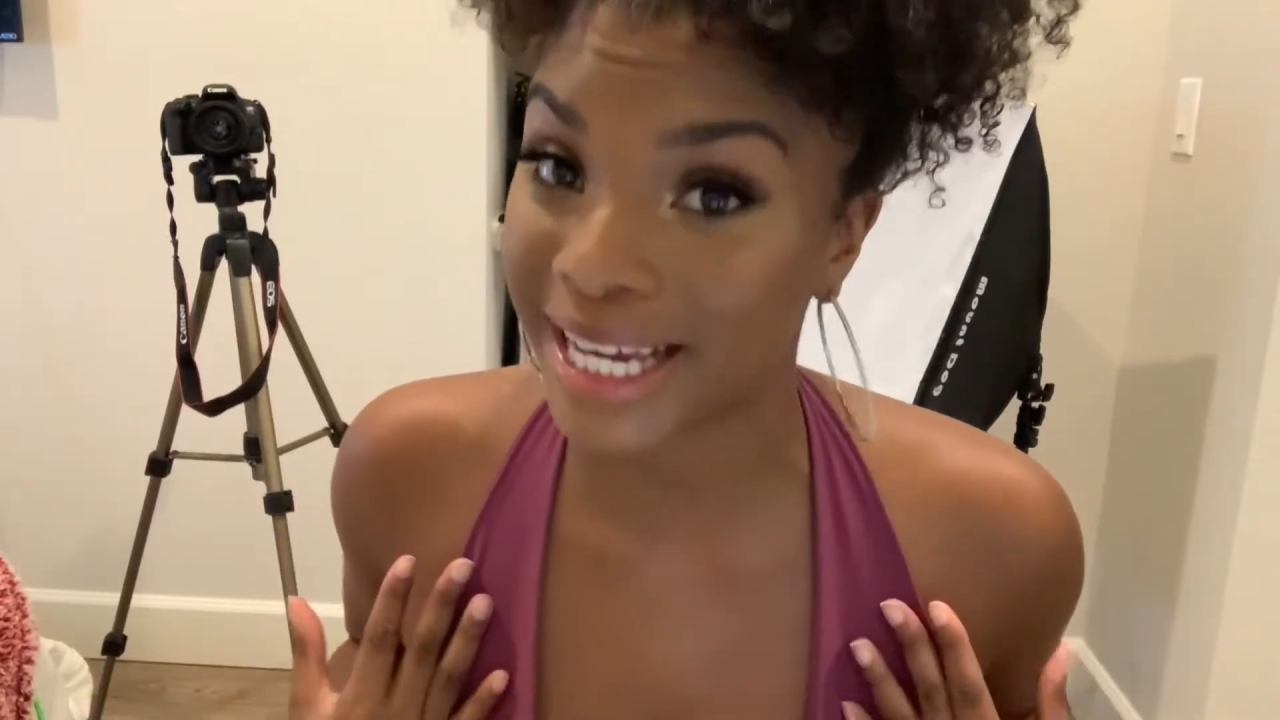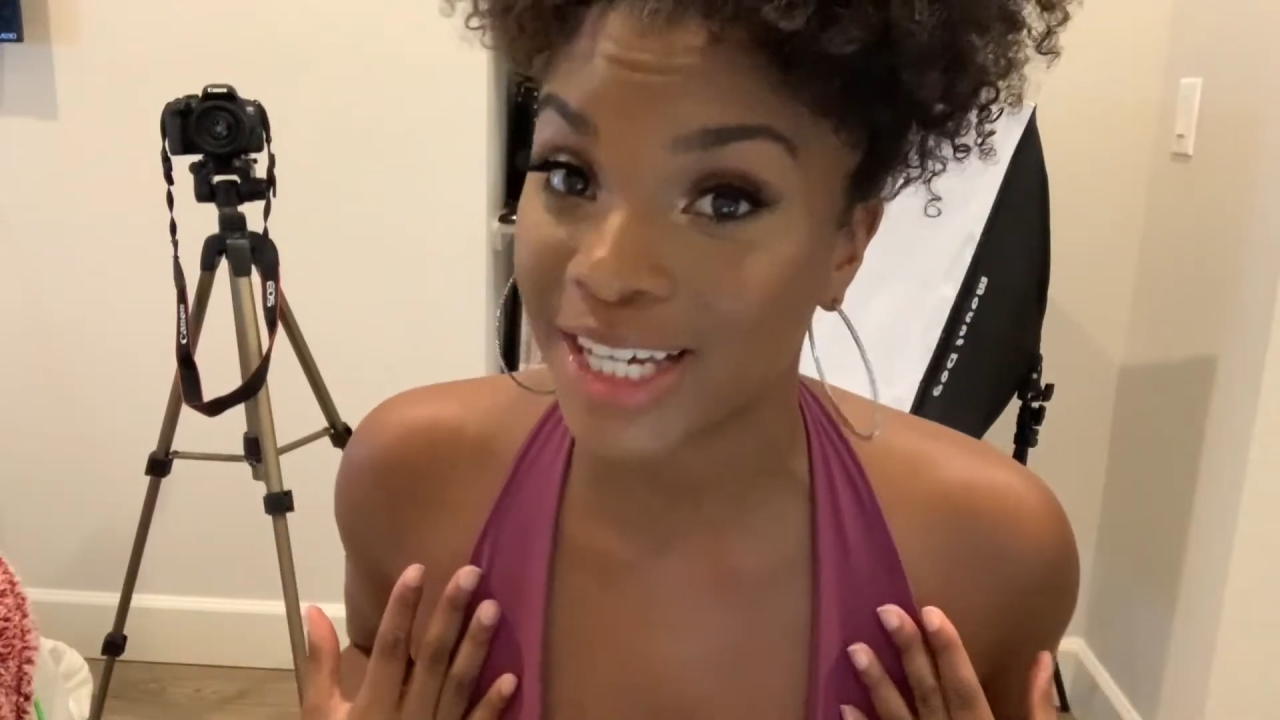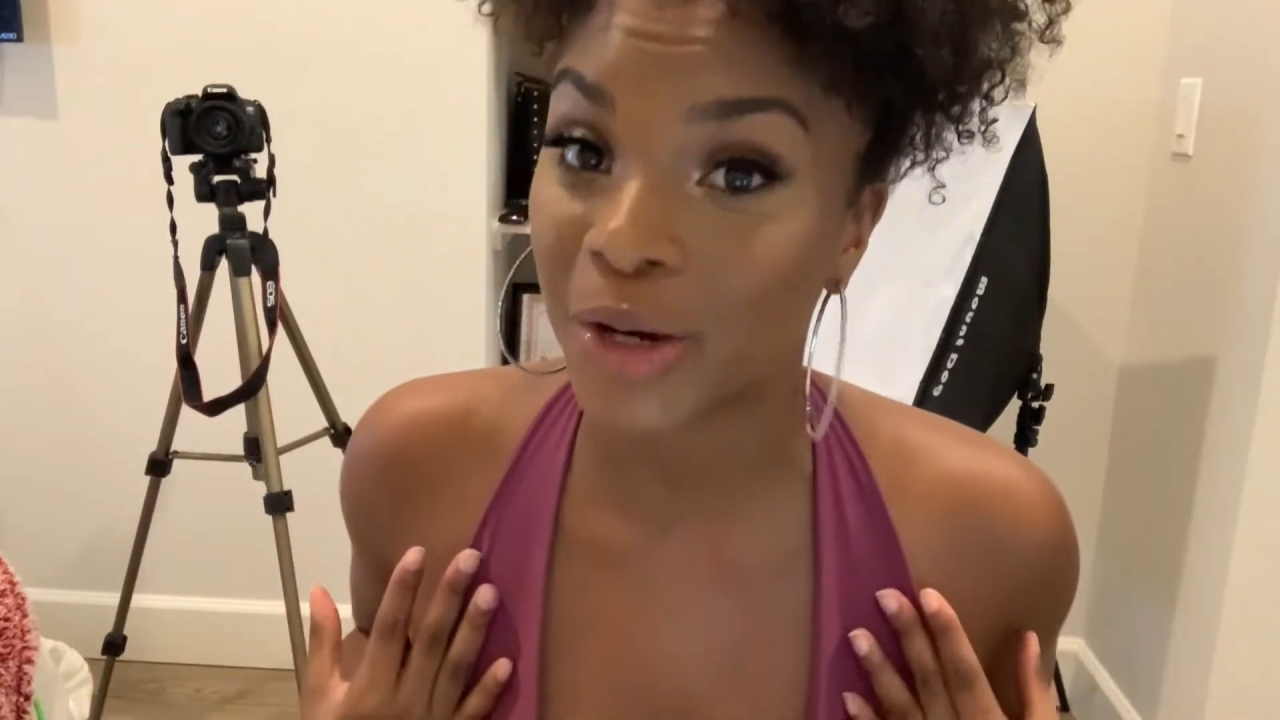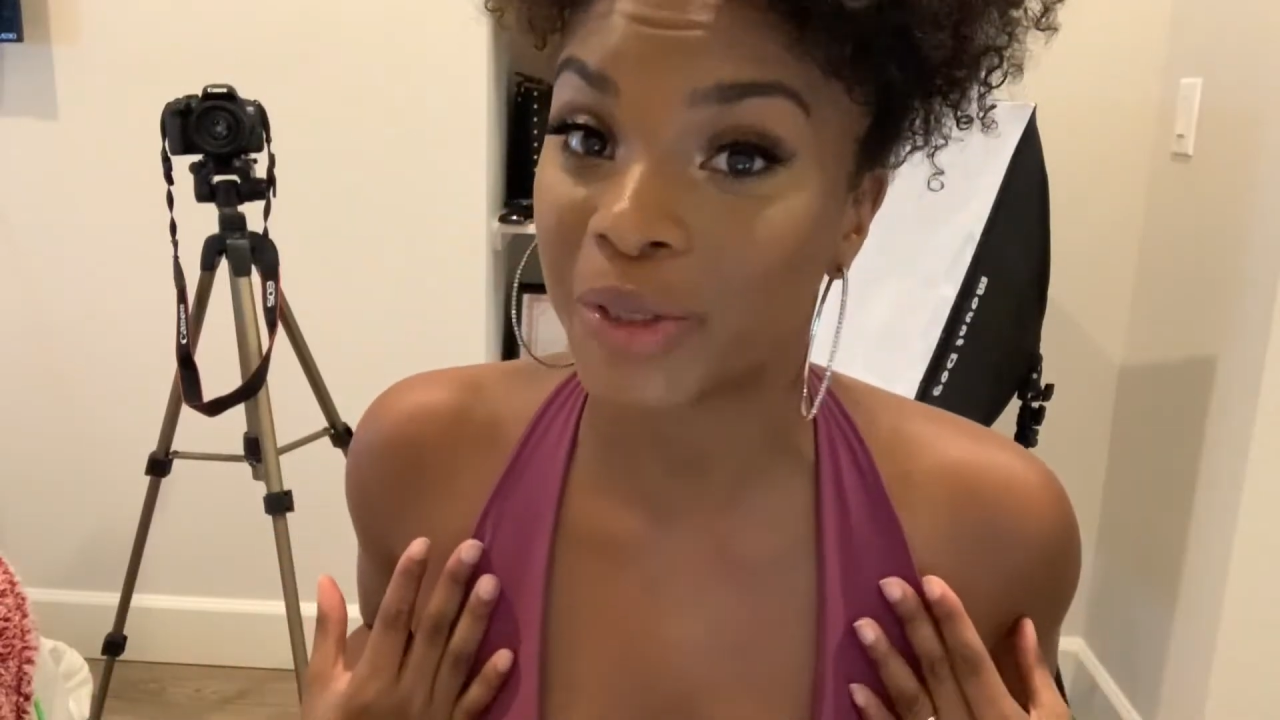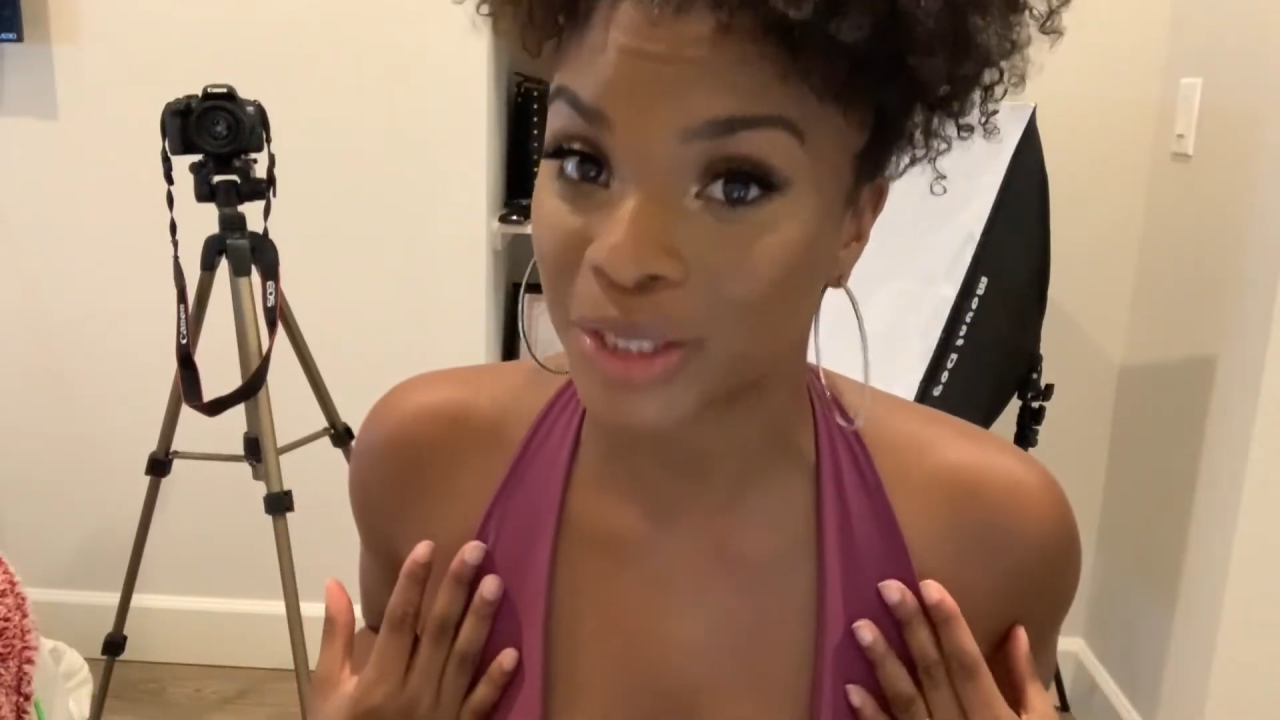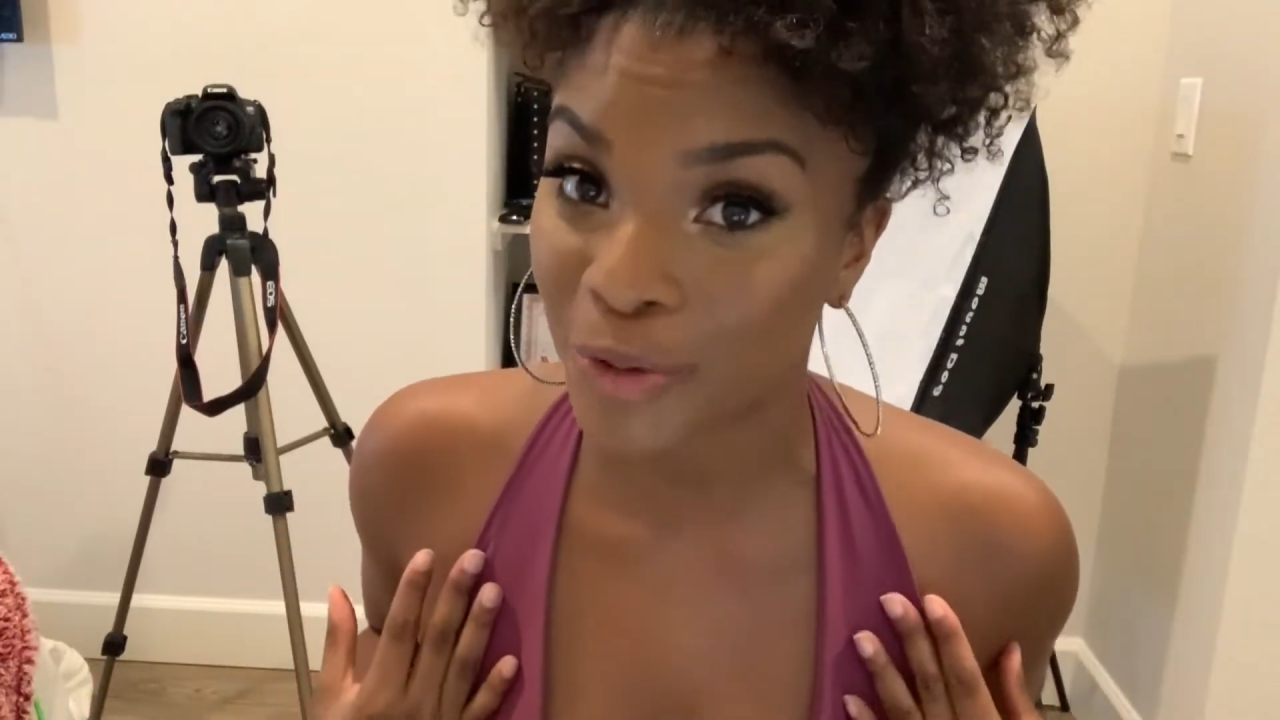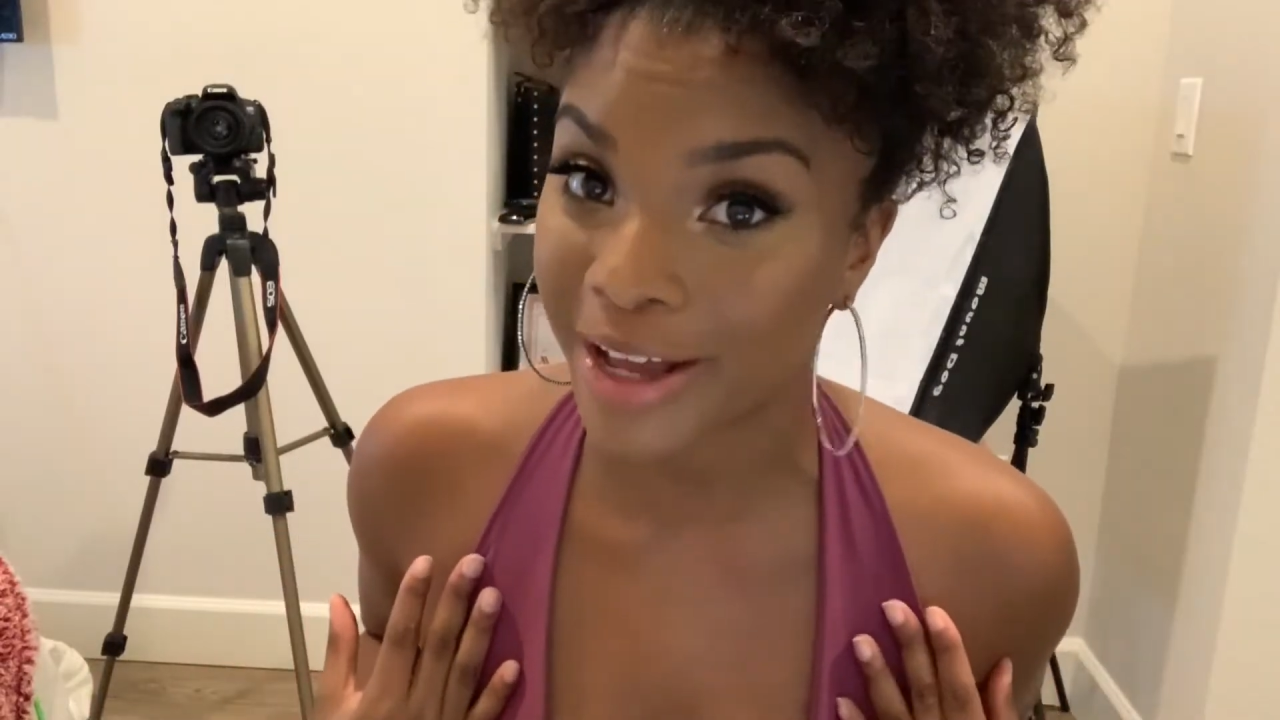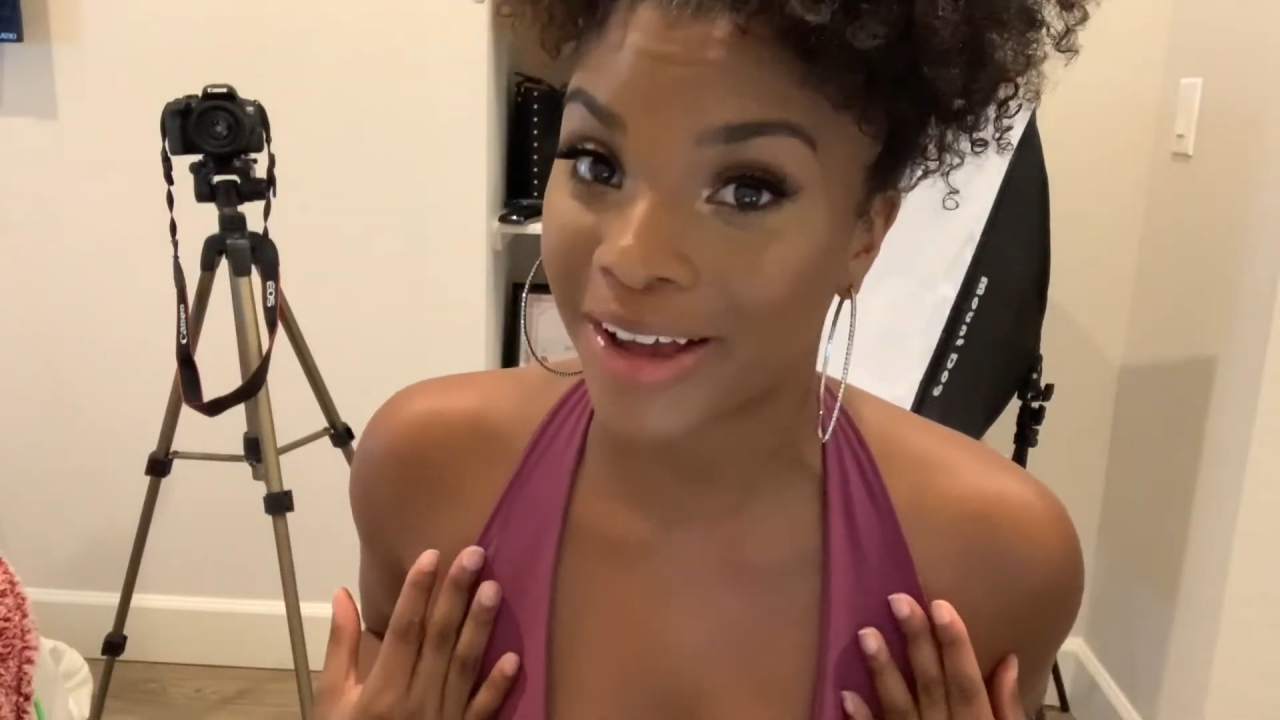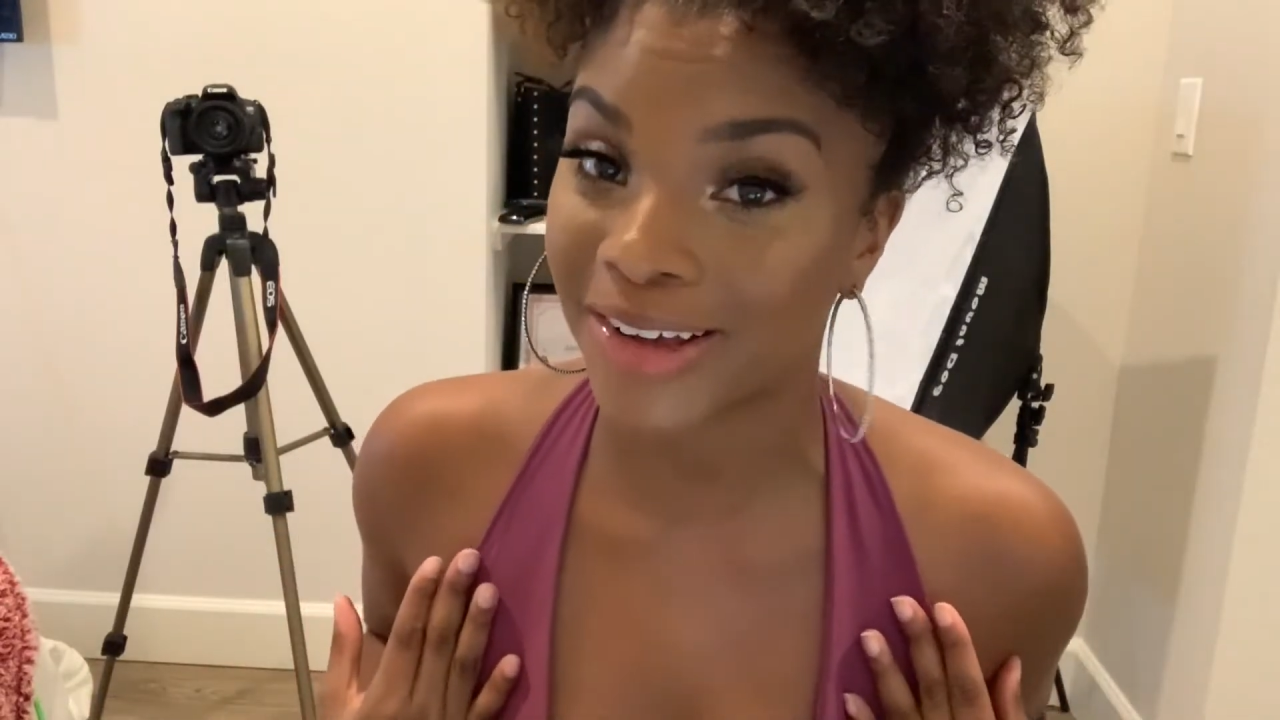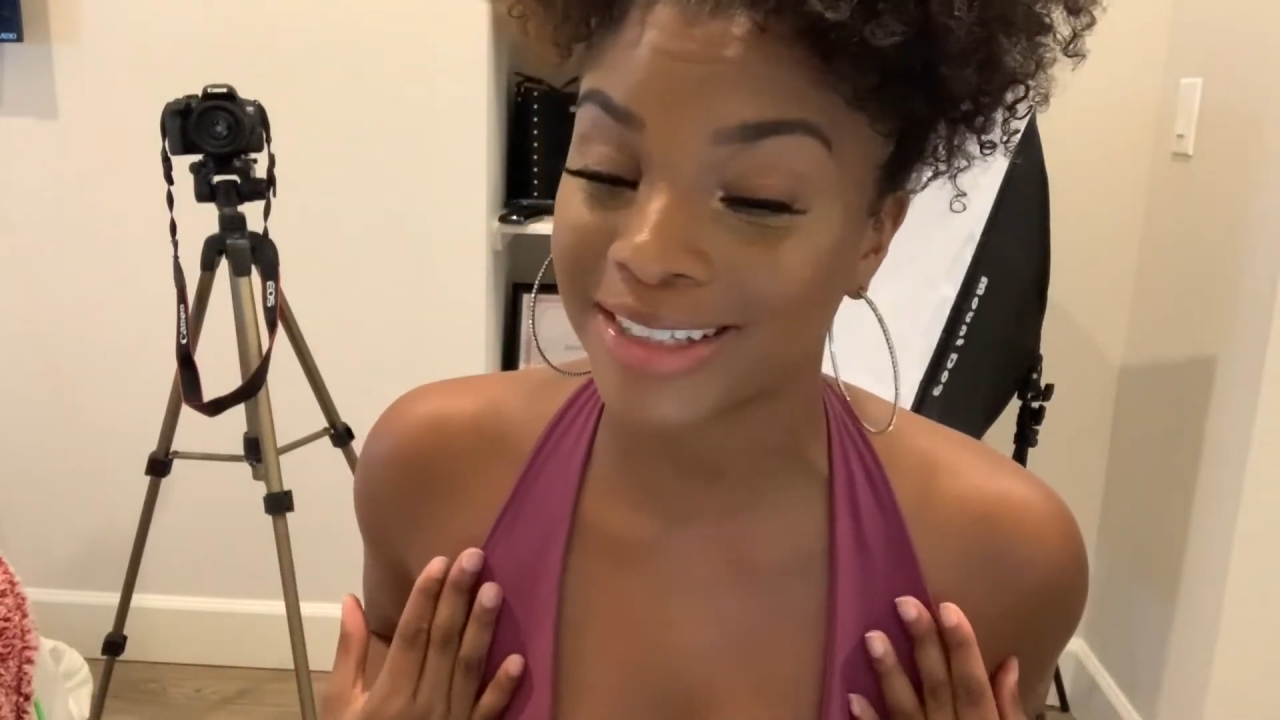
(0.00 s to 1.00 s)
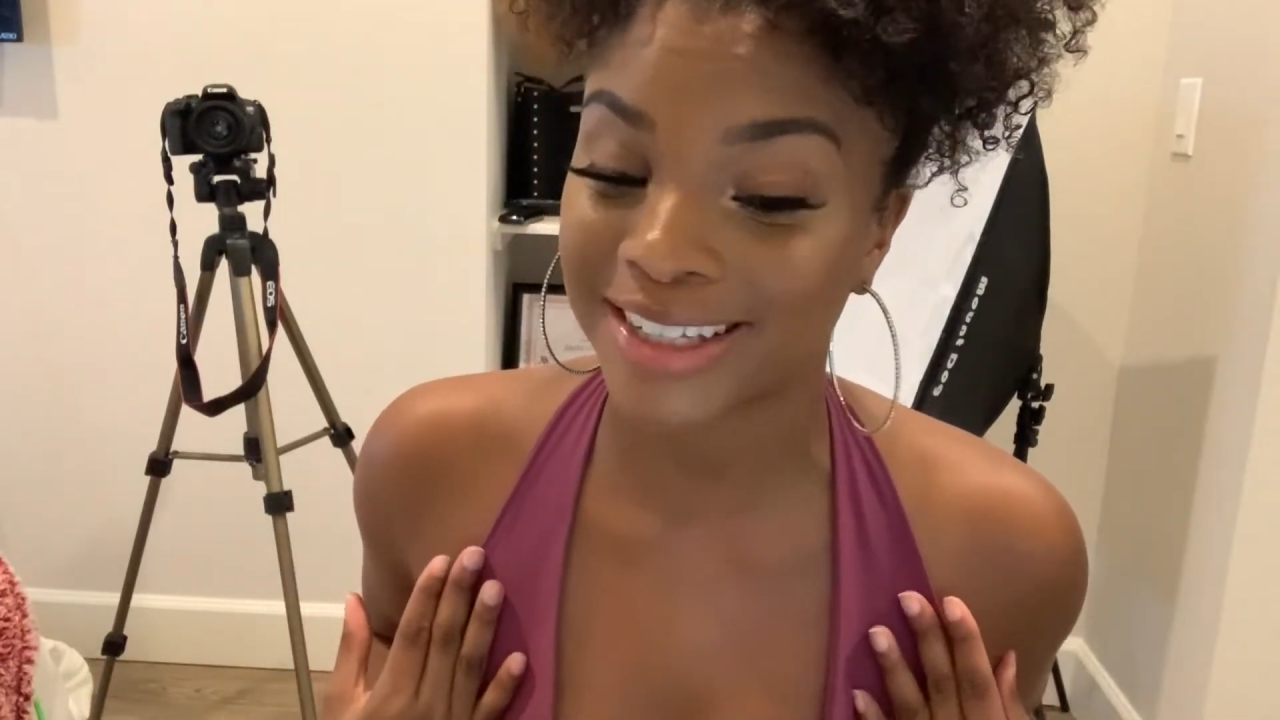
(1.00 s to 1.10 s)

ego as well.